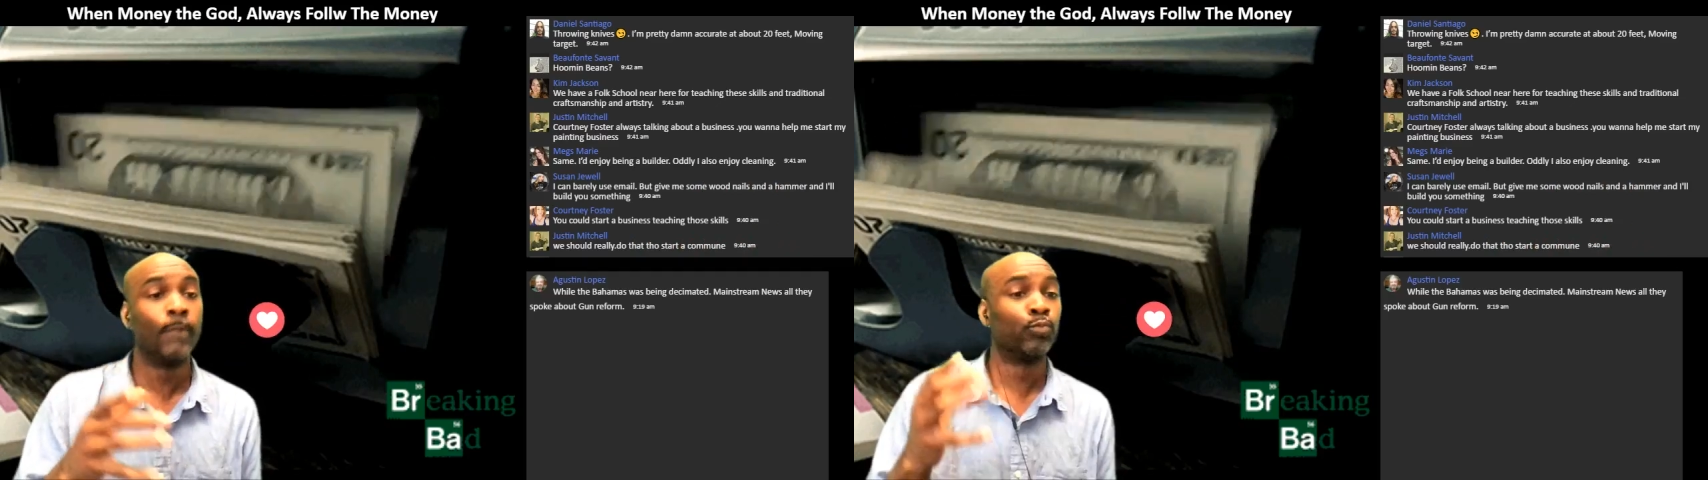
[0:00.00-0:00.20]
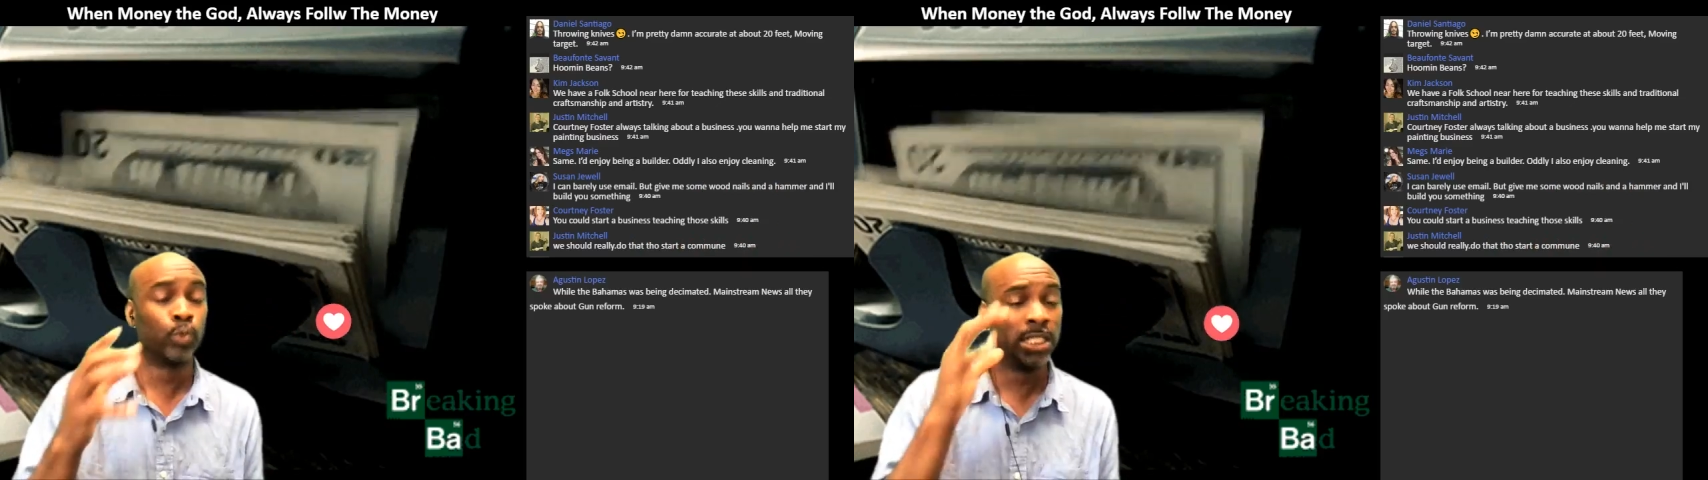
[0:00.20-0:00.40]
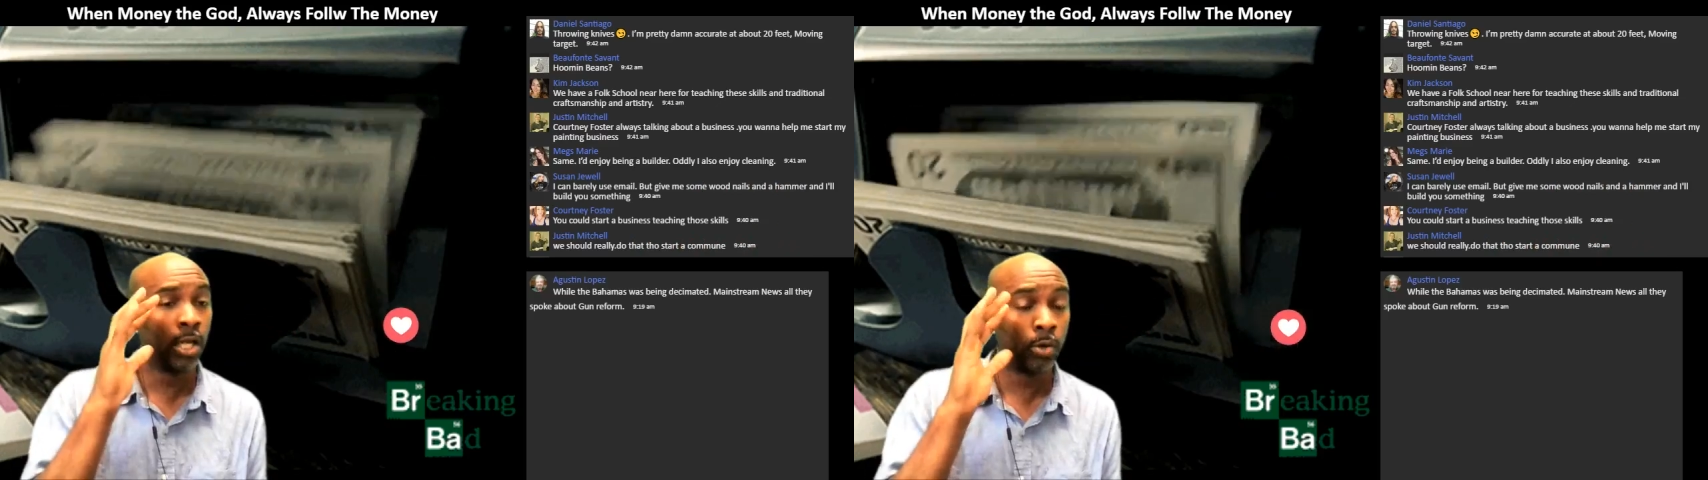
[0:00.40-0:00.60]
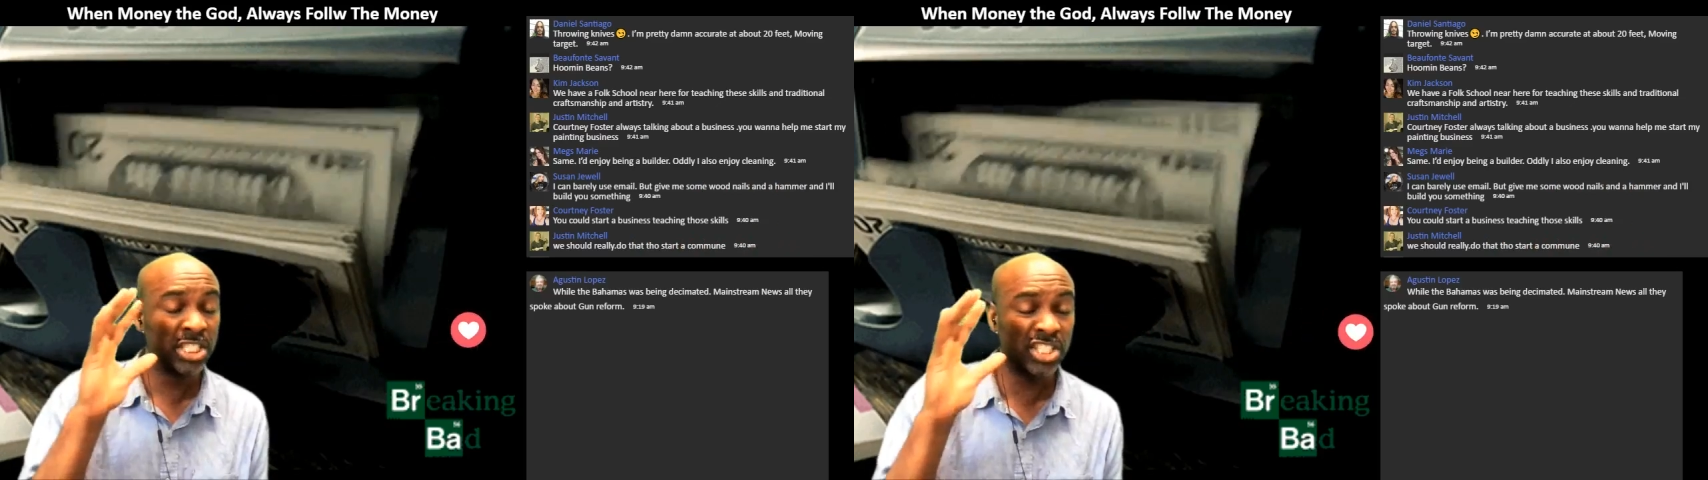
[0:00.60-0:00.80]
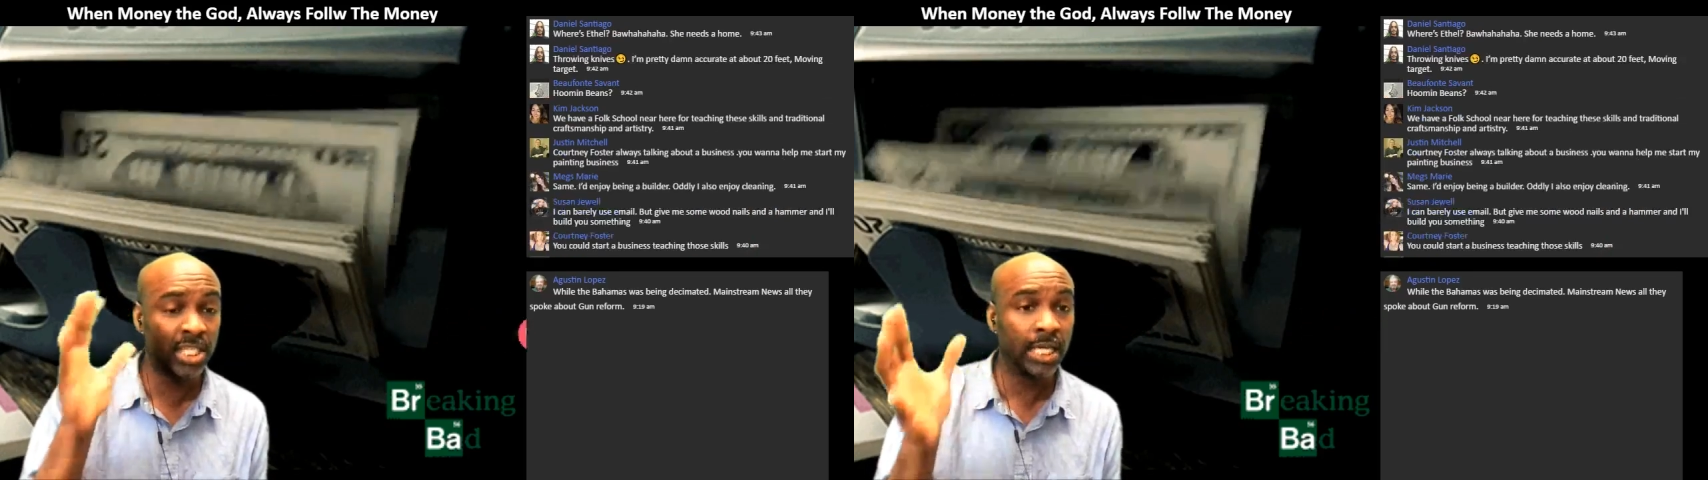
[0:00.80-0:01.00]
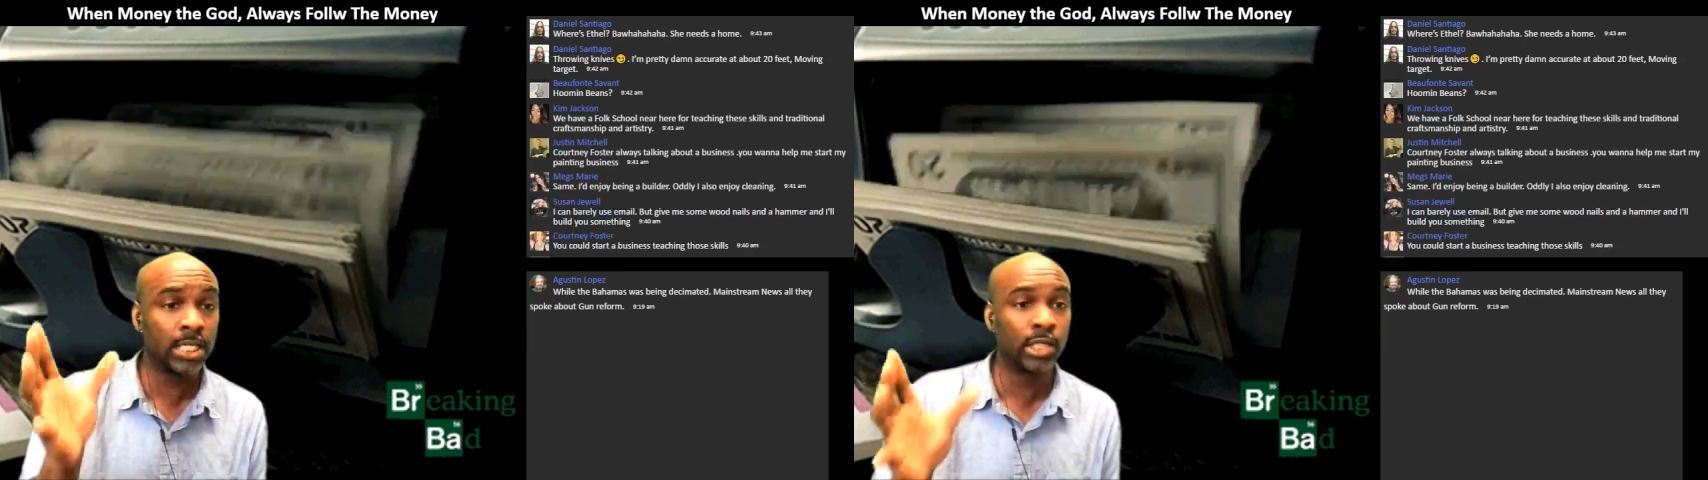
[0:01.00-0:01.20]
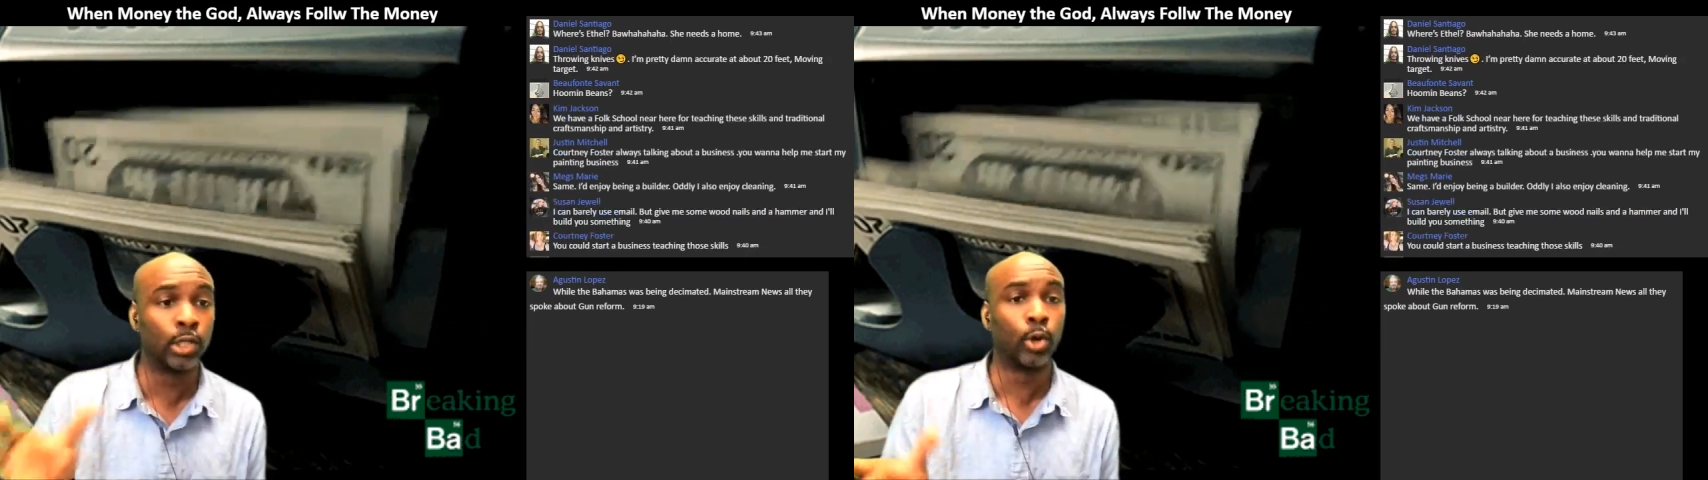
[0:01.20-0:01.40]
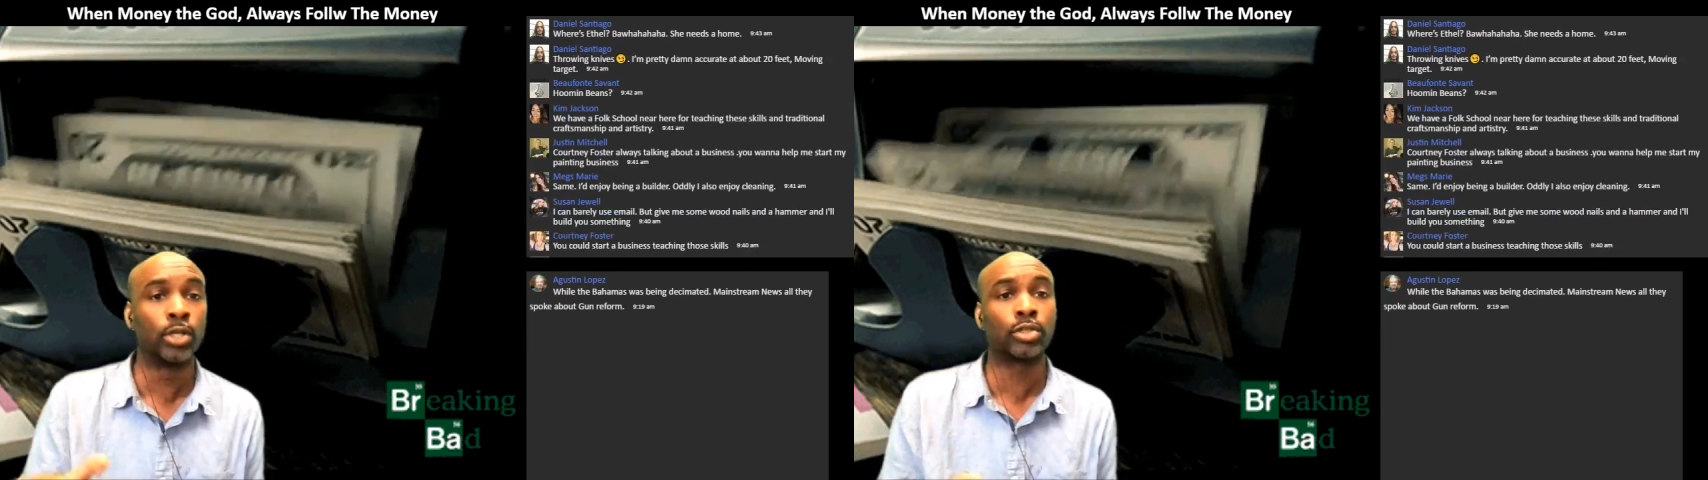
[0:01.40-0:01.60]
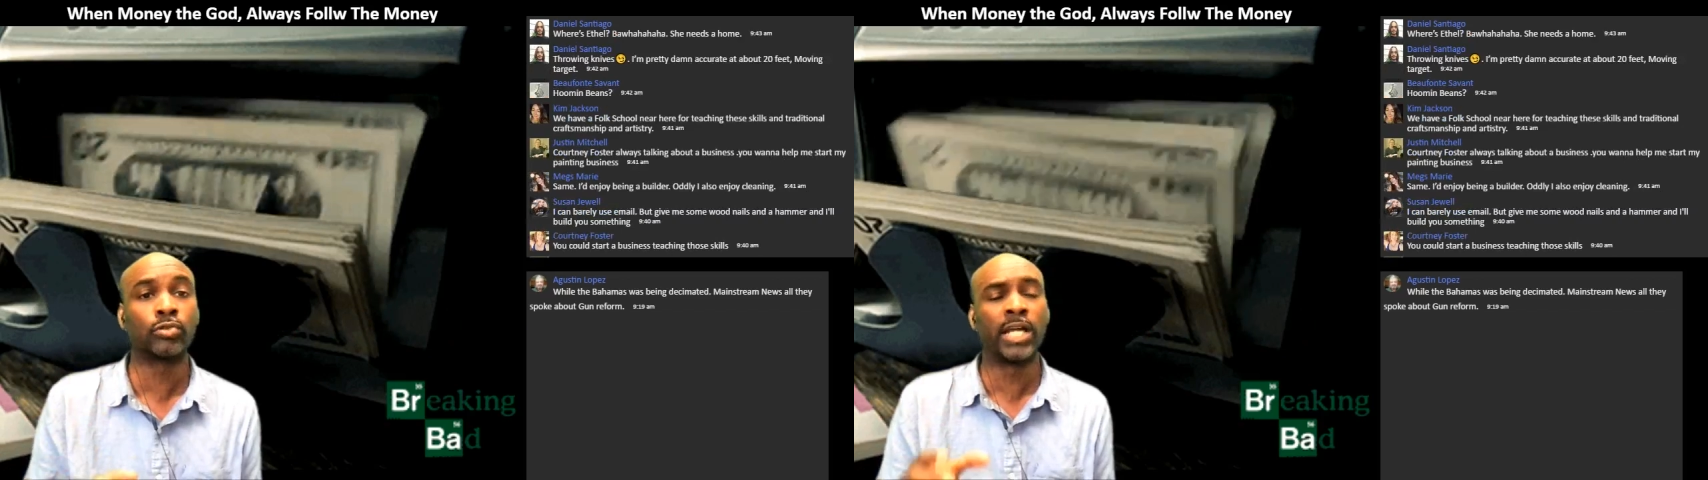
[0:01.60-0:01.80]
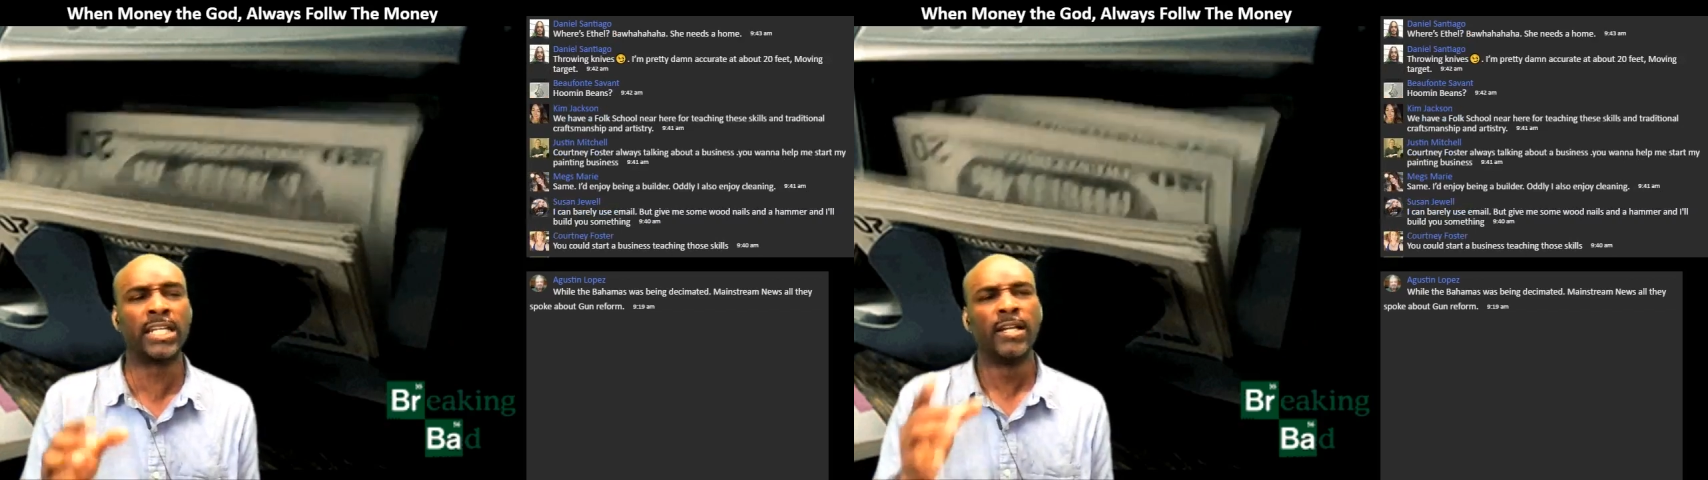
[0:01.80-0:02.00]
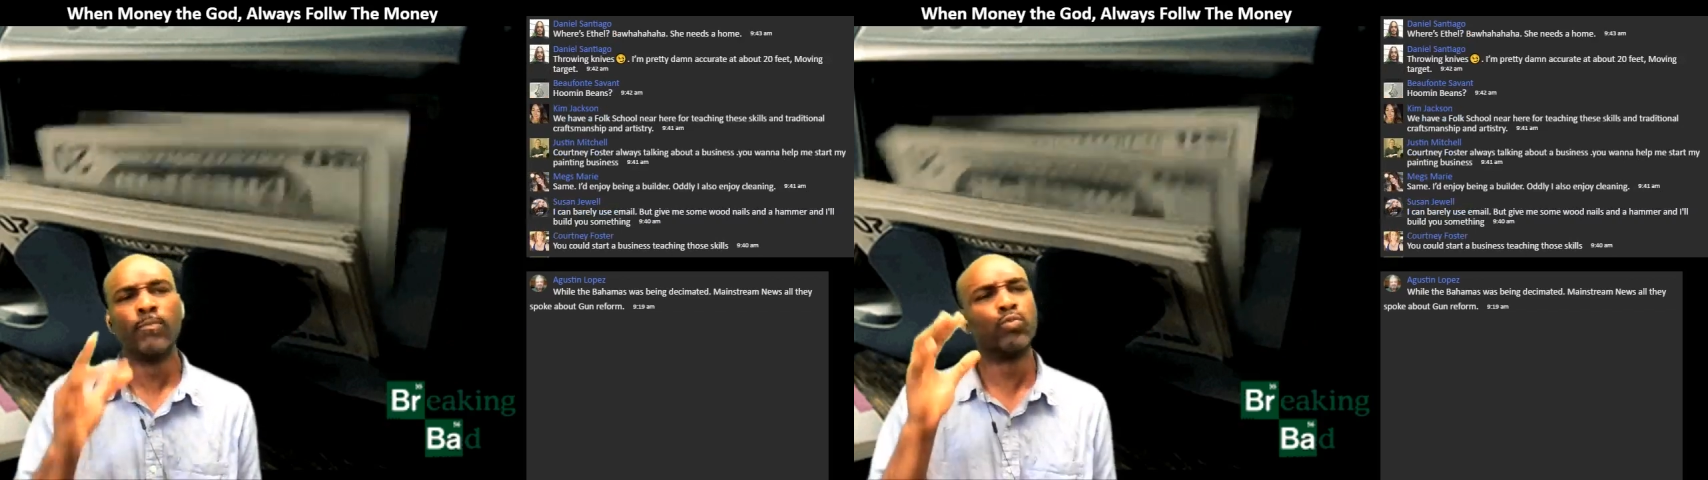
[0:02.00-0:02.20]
we know these kings and lords created.